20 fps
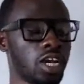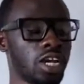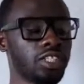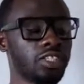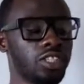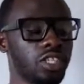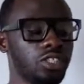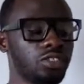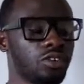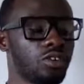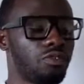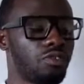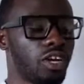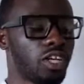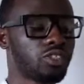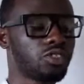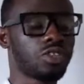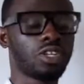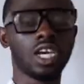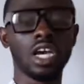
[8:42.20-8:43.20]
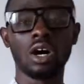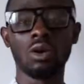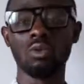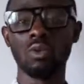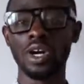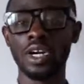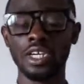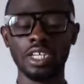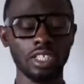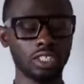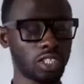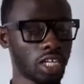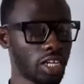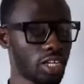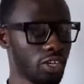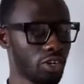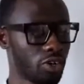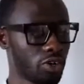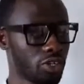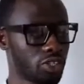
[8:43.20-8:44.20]
This refers to the awareness that
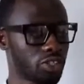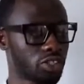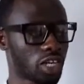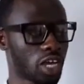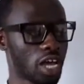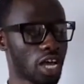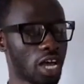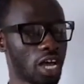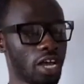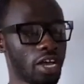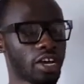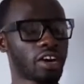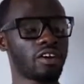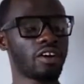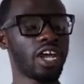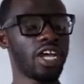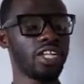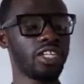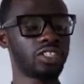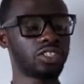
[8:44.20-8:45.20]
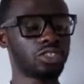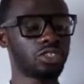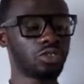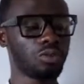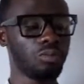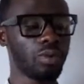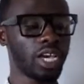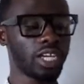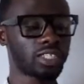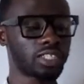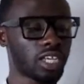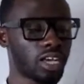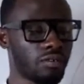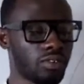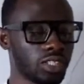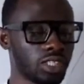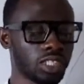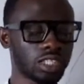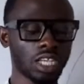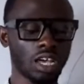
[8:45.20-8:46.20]
the auditor creates to make
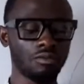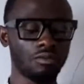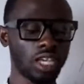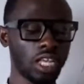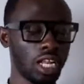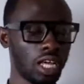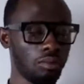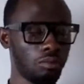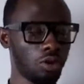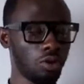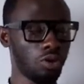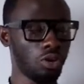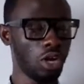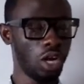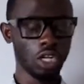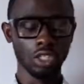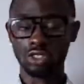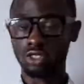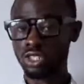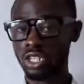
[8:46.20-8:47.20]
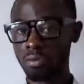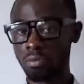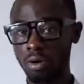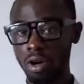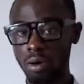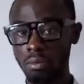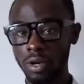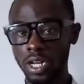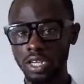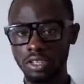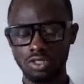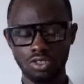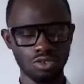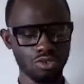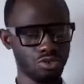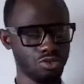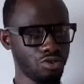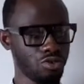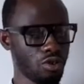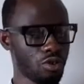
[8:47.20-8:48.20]
services available to the public
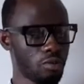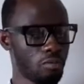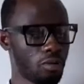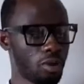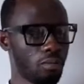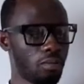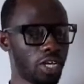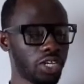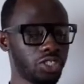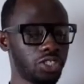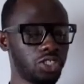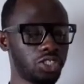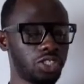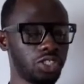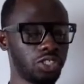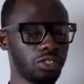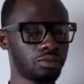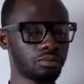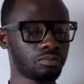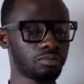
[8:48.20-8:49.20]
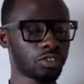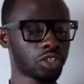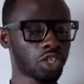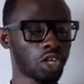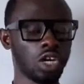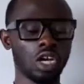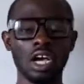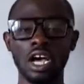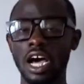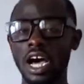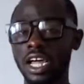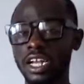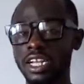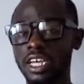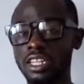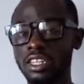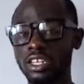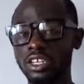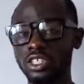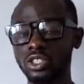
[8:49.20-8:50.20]
through publicity. Under
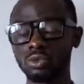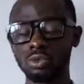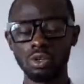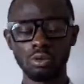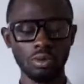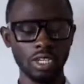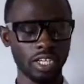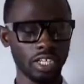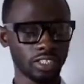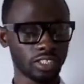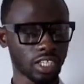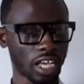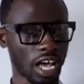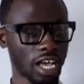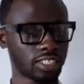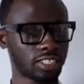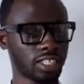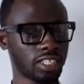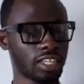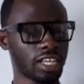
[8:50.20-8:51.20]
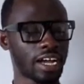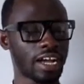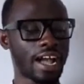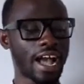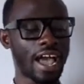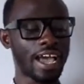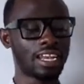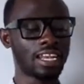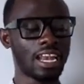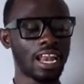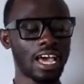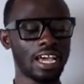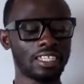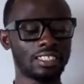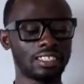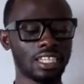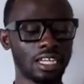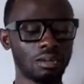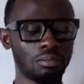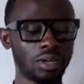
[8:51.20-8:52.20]
this, we'll be discussing the guidelines
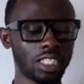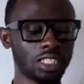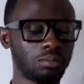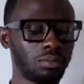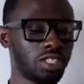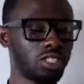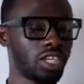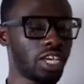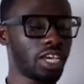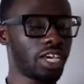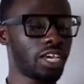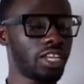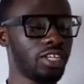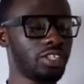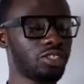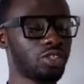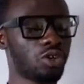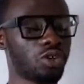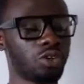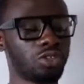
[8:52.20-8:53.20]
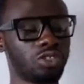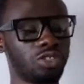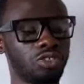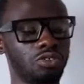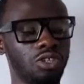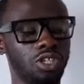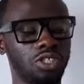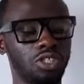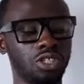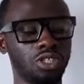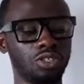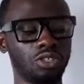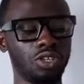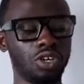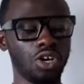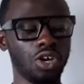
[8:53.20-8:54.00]
that must be taken into consideration